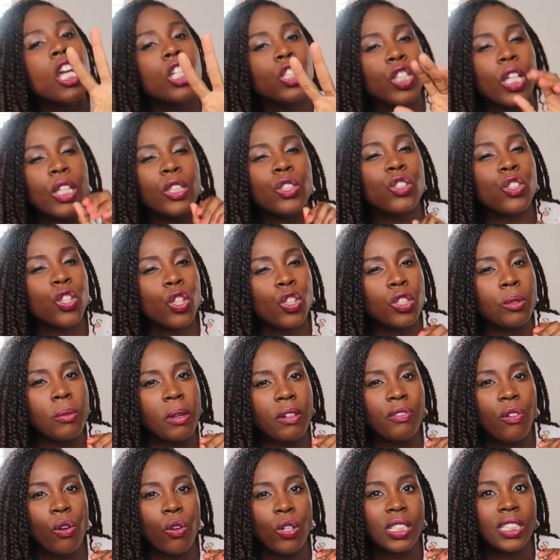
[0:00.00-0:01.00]
So those, those are
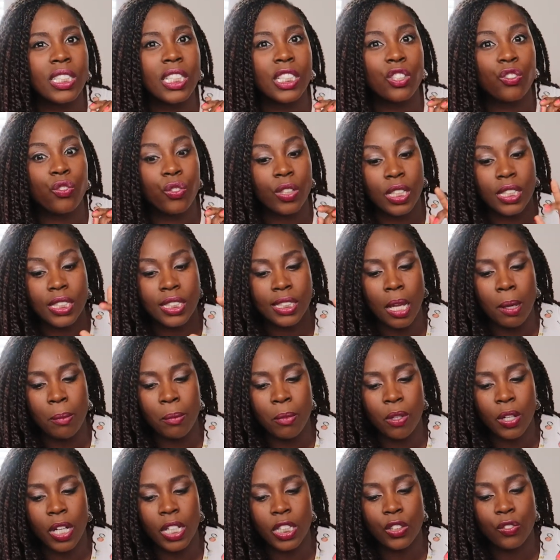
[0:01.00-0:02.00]
my focuses for the
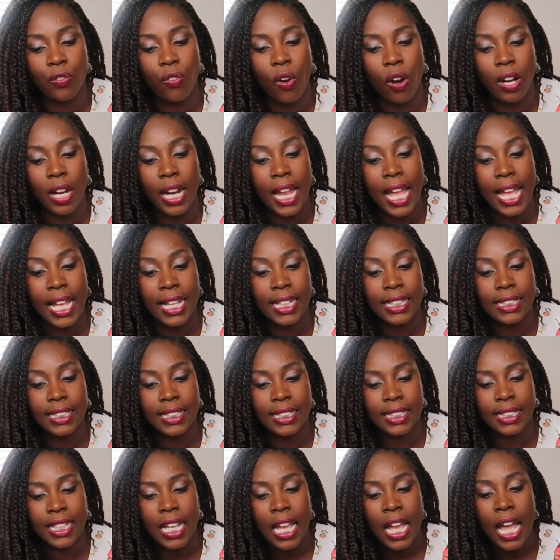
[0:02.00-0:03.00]
summer as far
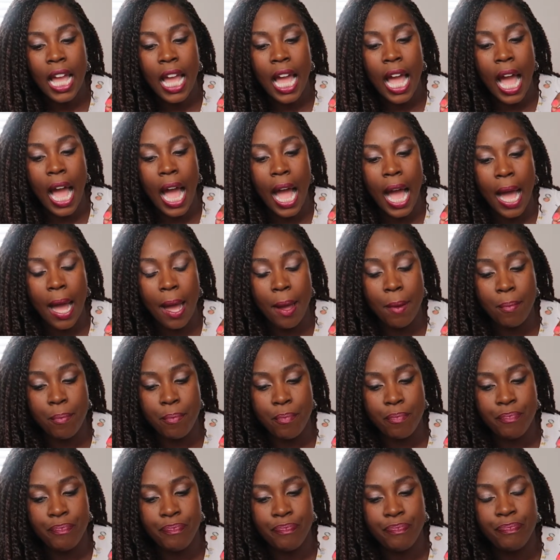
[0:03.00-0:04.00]
as
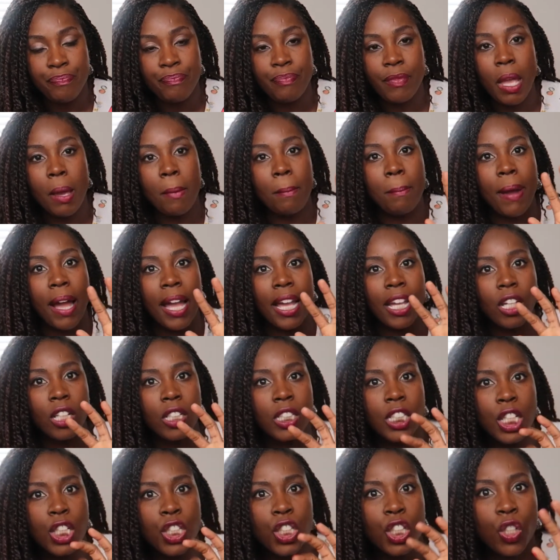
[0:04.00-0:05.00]
um, my
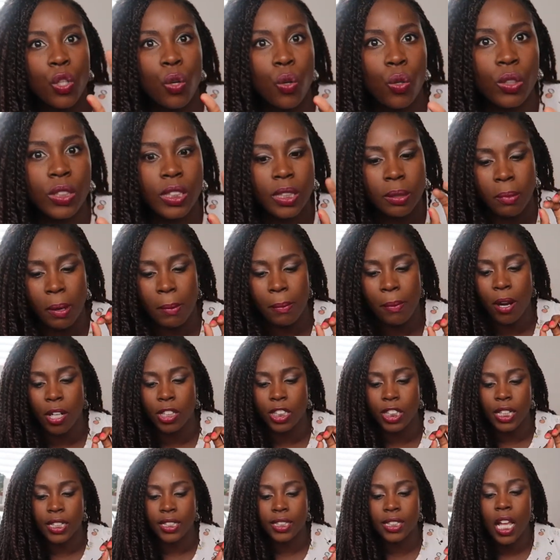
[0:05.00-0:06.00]
teaching goals and my
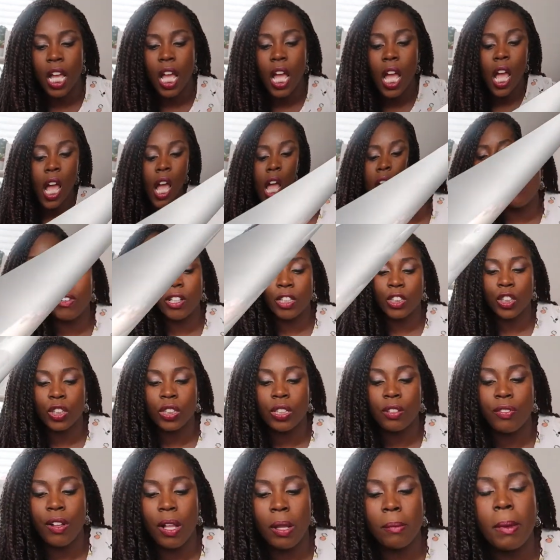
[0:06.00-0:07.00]
project. Um, any professional
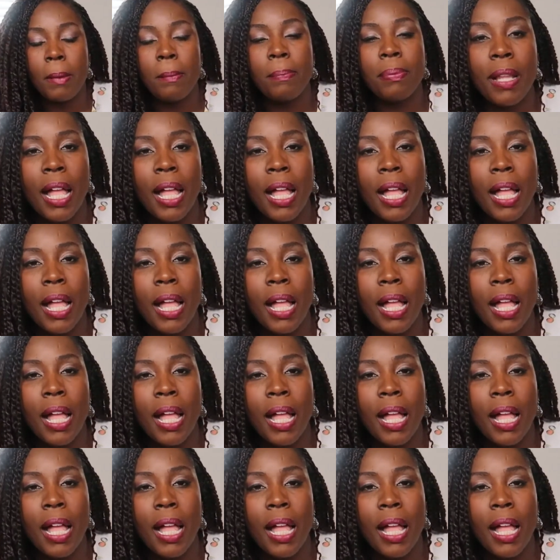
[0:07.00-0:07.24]
development